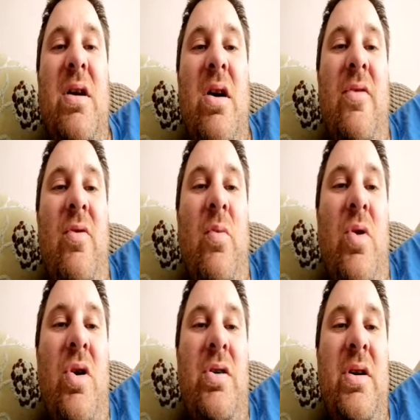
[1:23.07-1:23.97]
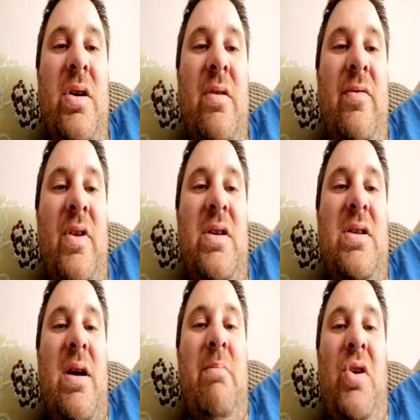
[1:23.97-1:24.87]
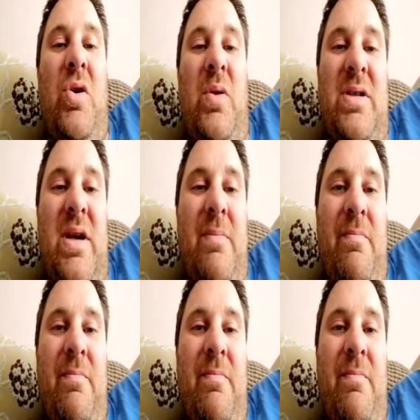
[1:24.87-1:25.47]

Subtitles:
Another word for this is ambiguity.